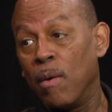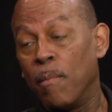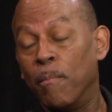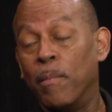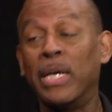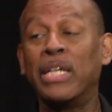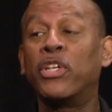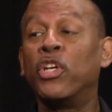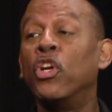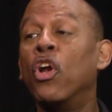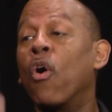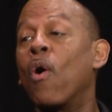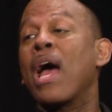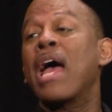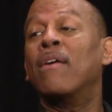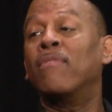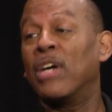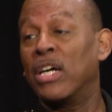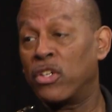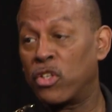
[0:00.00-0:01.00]
but you don't
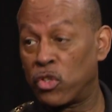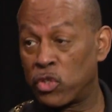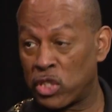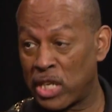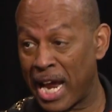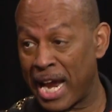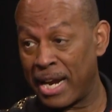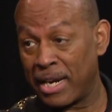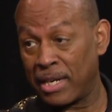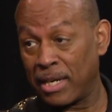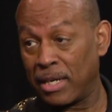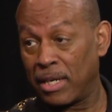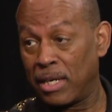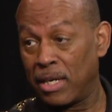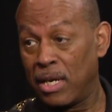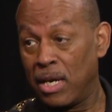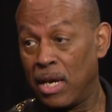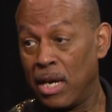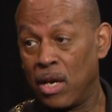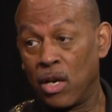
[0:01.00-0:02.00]
have understanding.
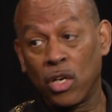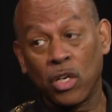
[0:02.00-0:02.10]
Right.